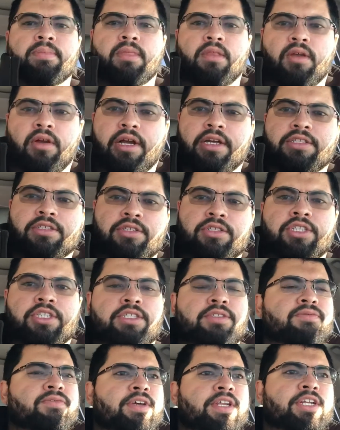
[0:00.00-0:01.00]
All right, so
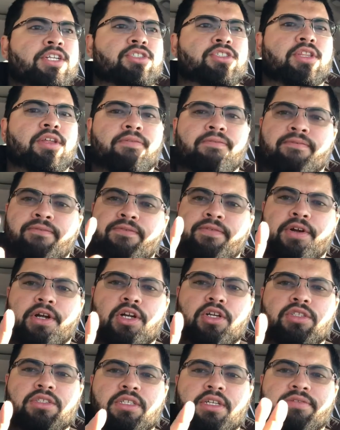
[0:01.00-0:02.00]
just finished the
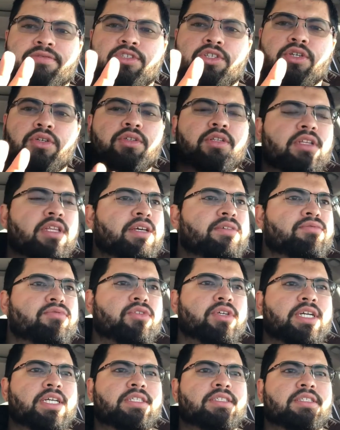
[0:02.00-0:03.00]
first of two
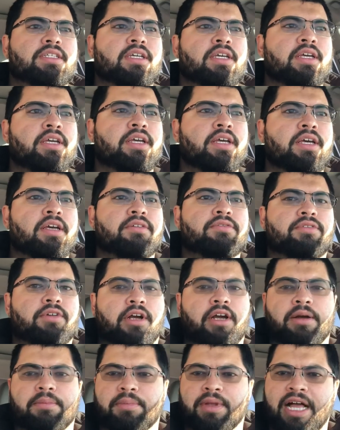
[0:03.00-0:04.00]
deliveries
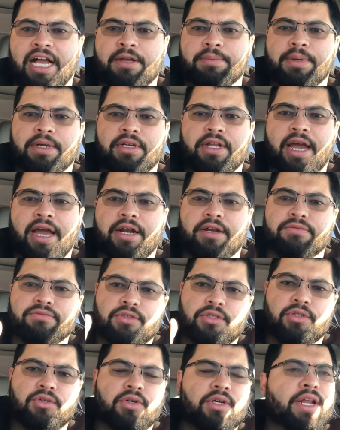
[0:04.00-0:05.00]
from Black Bear Diner for
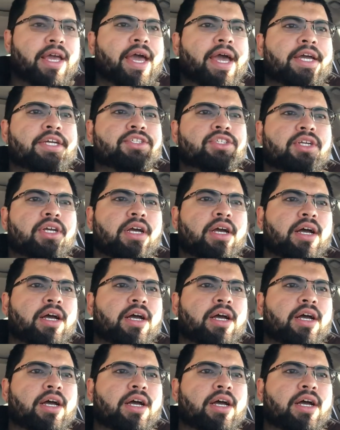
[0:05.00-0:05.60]
DoorDash.